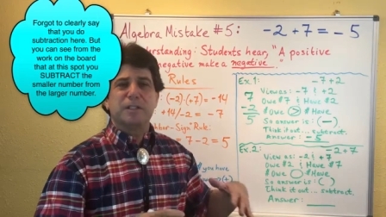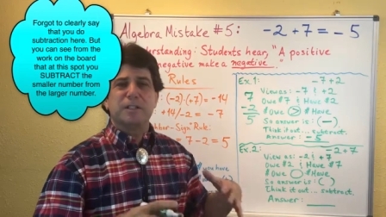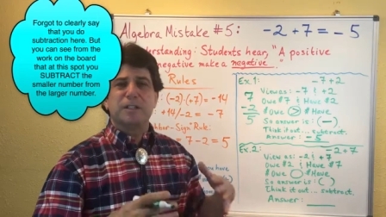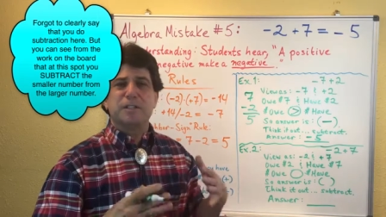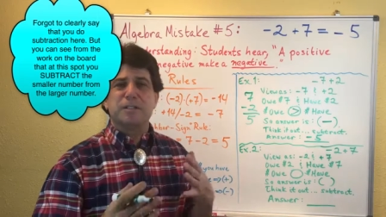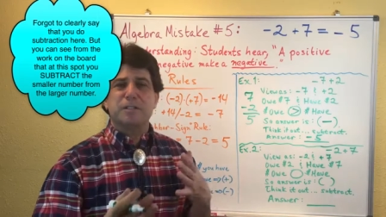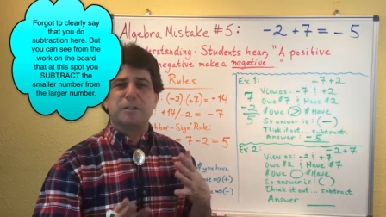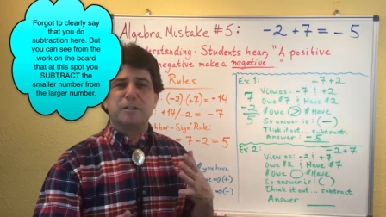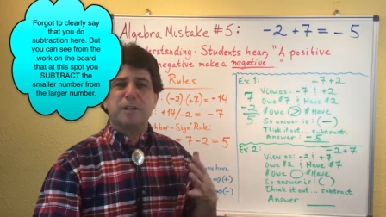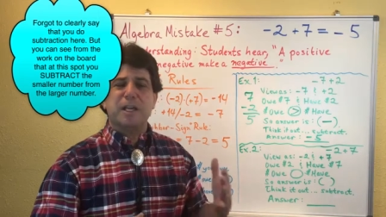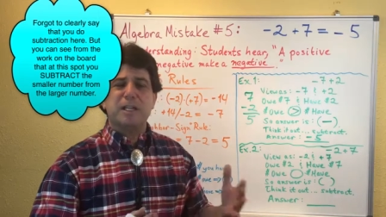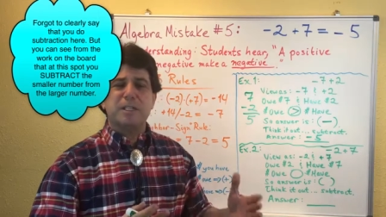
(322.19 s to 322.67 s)

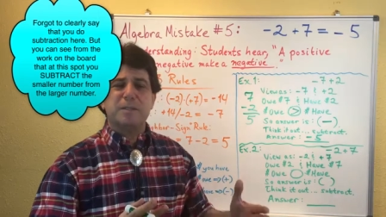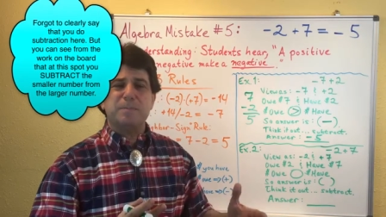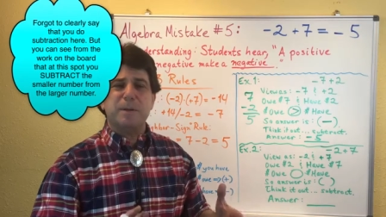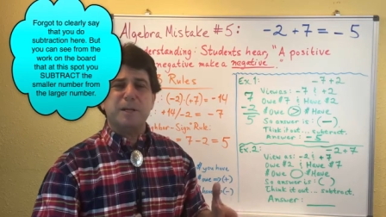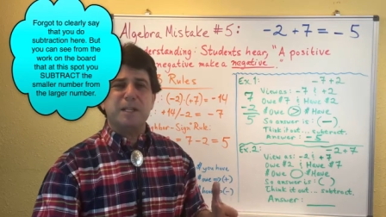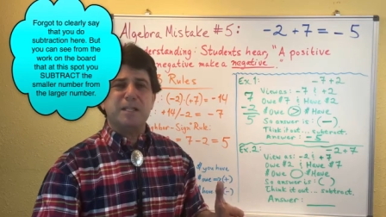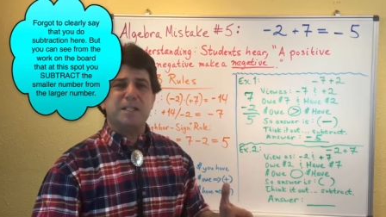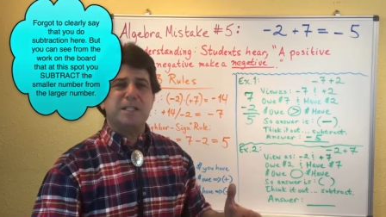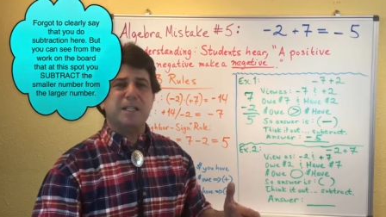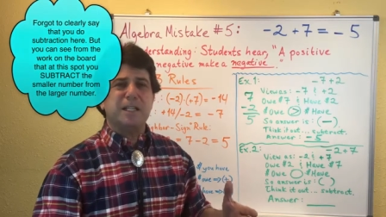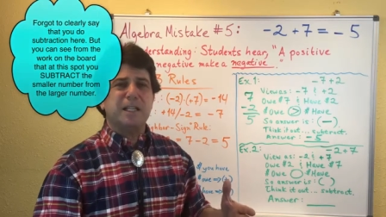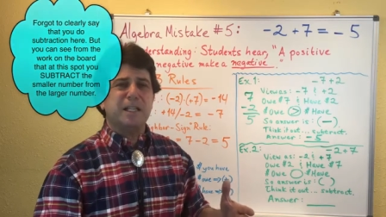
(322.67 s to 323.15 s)
So that's
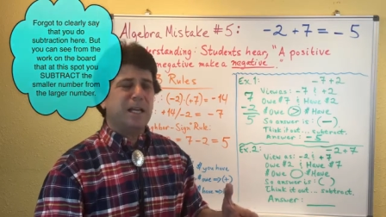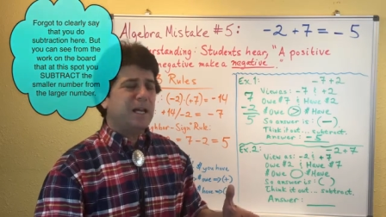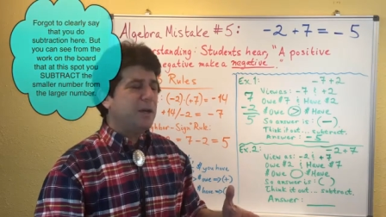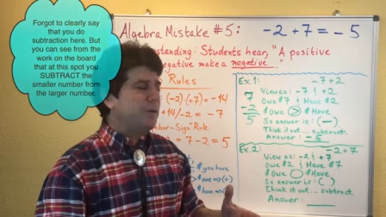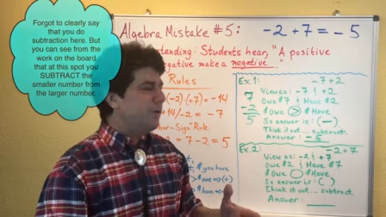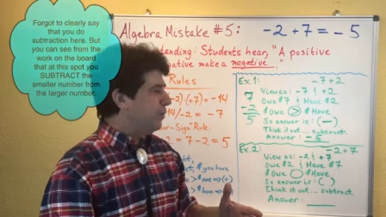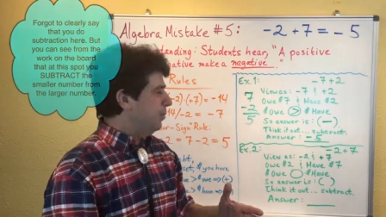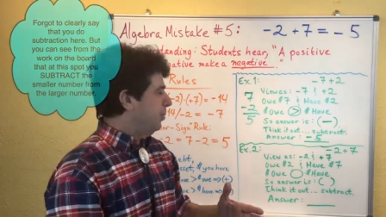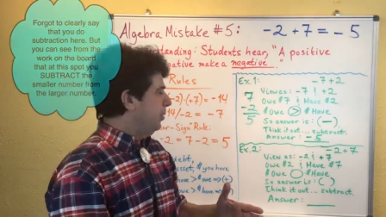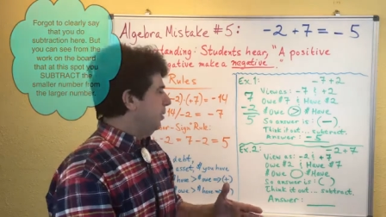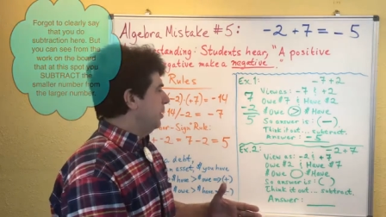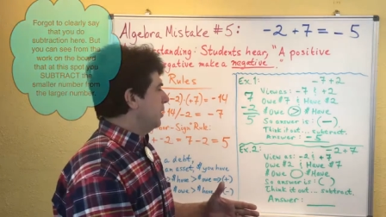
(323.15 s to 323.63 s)
basically how
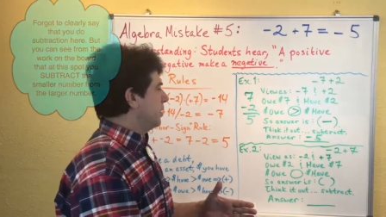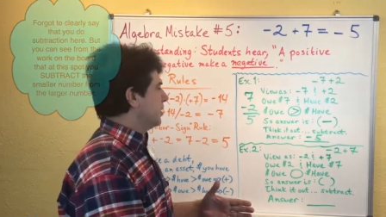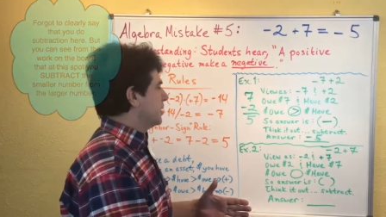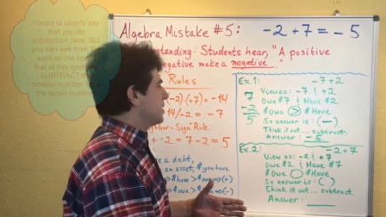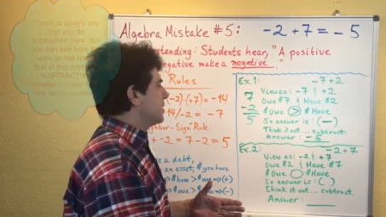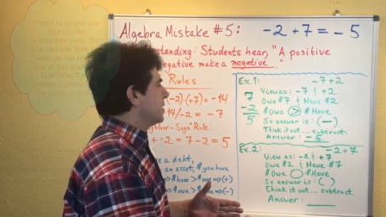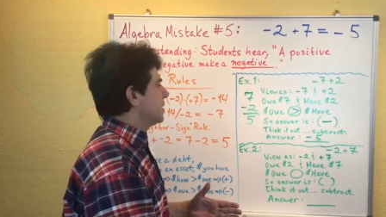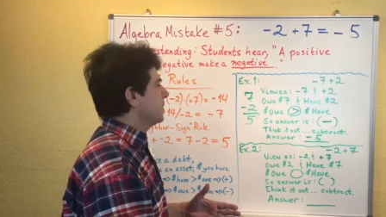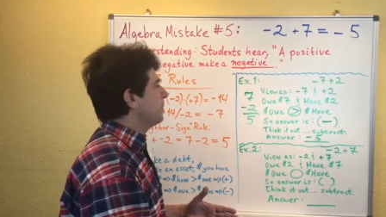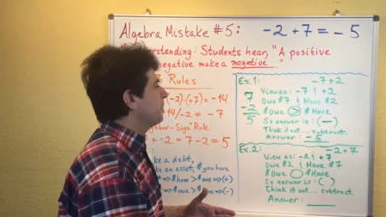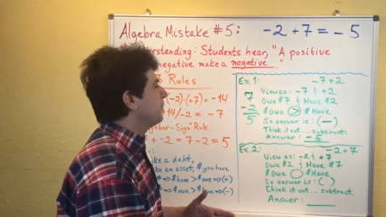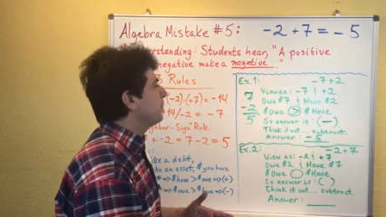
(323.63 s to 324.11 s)
it
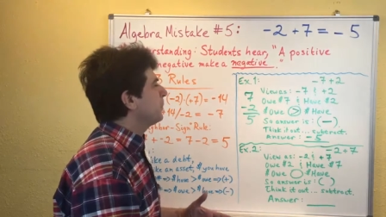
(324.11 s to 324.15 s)
works.